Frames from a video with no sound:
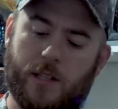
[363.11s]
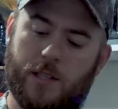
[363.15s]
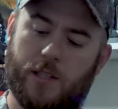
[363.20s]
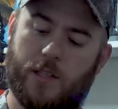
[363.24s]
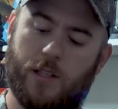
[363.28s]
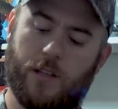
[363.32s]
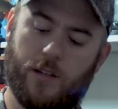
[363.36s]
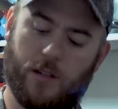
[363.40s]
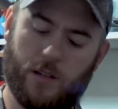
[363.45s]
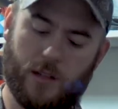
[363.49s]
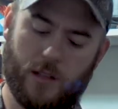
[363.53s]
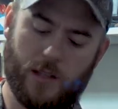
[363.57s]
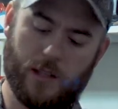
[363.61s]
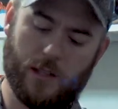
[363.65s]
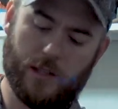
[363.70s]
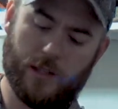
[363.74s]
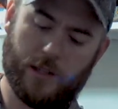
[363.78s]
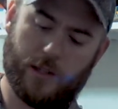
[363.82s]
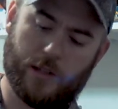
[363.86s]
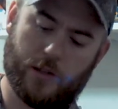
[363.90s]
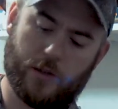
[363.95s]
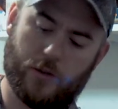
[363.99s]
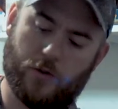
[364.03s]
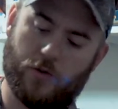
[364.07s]
still
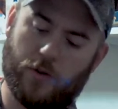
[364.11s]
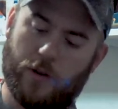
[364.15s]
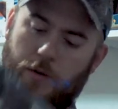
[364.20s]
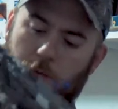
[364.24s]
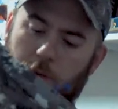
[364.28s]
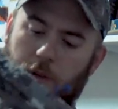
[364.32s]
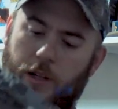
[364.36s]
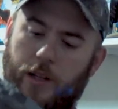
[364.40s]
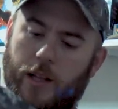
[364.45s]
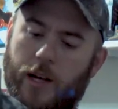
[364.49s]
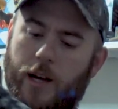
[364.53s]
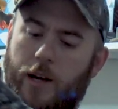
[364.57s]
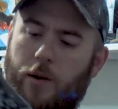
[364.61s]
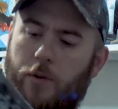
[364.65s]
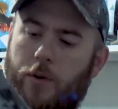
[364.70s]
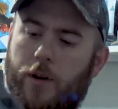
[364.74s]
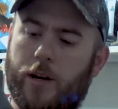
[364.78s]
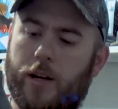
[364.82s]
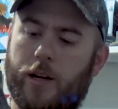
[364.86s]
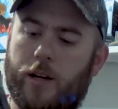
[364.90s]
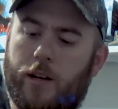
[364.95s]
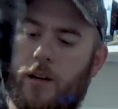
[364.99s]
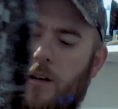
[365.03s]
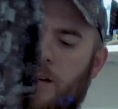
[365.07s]
extremely
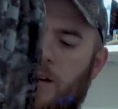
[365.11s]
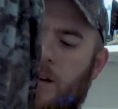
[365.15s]
lightweight,